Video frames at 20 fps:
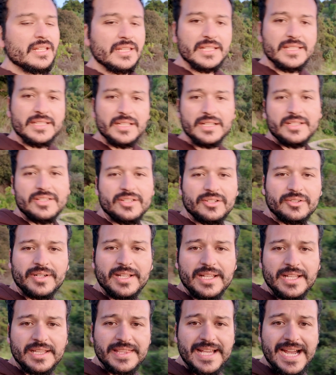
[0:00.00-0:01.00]
the sun is
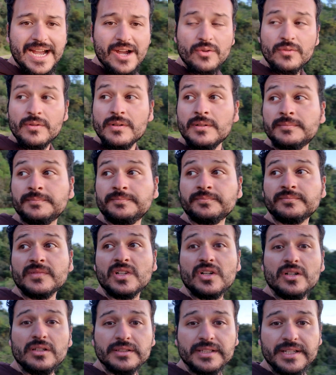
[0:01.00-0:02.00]
already down,
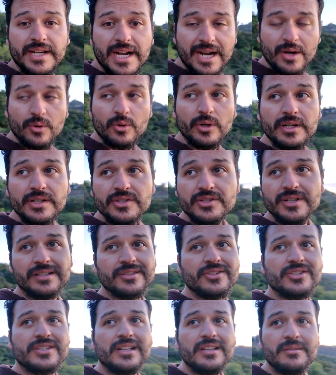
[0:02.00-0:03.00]
golden hour, so I'll
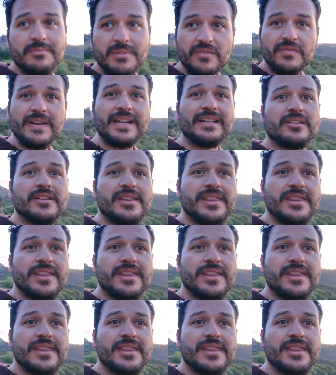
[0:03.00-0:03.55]
just tell you my final